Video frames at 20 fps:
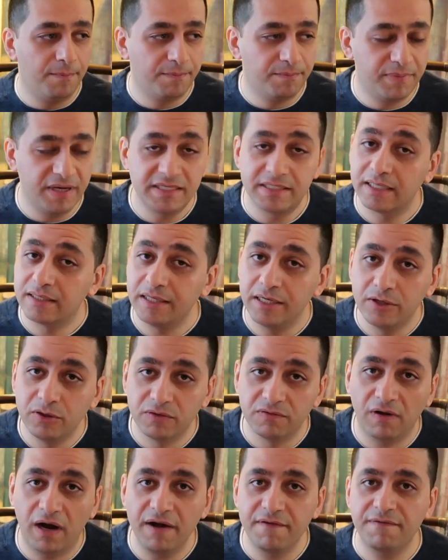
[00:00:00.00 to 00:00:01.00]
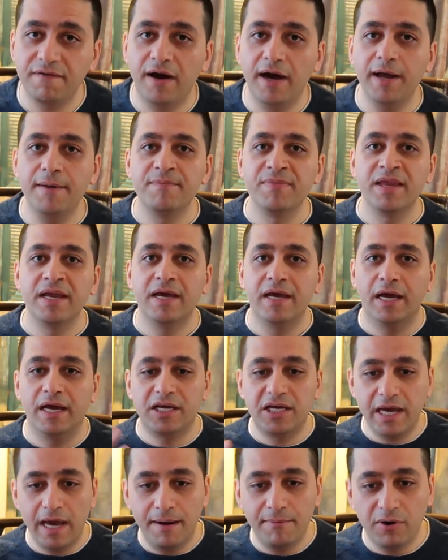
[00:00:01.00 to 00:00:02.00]
basically good Wi-Fi, a
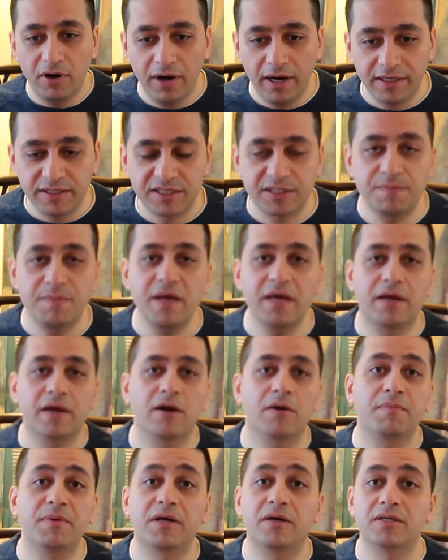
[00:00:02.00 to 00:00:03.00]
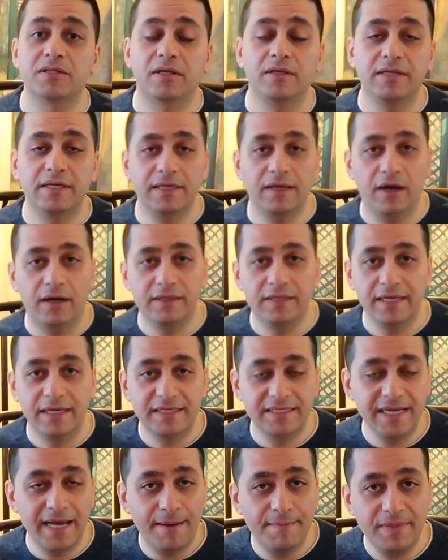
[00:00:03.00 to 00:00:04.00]
camera and speaker, because on the
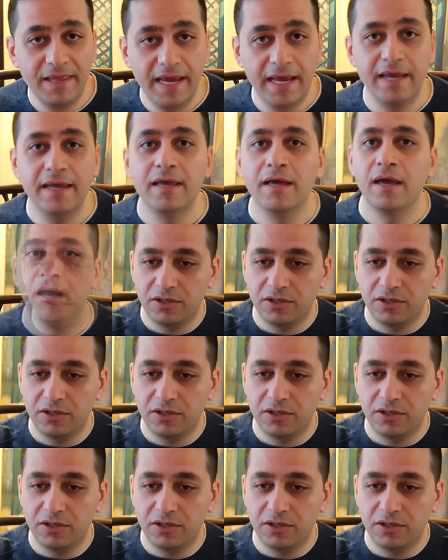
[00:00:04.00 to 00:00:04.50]
exam day,